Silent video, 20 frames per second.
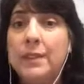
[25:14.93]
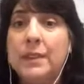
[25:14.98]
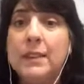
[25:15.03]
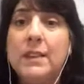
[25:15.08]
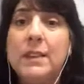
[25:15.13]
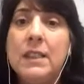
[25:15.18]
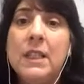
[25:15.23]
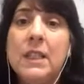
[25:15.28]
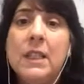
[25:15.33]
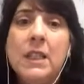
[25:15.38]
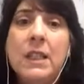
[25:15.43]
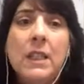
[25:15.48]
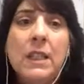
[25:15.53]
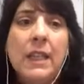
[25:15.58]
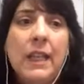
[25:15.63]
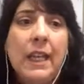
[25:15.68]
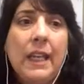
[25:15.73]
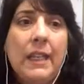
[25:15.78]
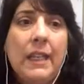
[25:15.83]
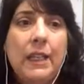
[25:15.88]
And
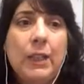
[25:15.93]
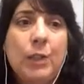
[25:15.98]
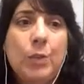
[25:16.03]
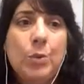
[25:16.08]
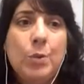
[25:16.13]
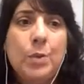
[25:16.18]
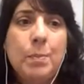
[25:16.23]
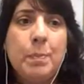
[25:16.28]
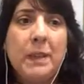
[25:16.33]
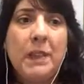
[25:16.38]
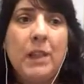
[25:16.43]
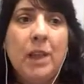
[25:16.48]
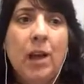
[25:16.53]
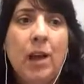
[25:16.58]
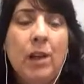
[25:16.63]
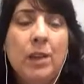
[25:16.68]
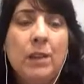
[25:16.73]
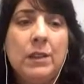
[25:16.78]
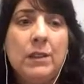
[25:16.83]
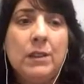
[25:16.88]
it goes
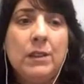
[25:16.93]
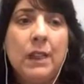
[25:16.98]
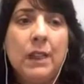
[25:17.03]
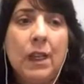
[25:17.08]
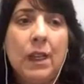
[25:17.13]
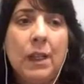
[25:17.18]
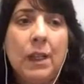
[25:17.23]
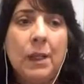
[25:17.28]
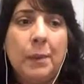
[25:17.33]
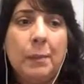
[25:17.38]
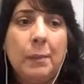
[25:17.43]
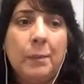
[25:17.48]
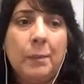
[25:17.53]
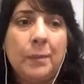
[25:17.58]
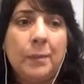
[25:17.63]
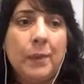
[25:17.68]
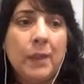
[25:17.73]
beyond a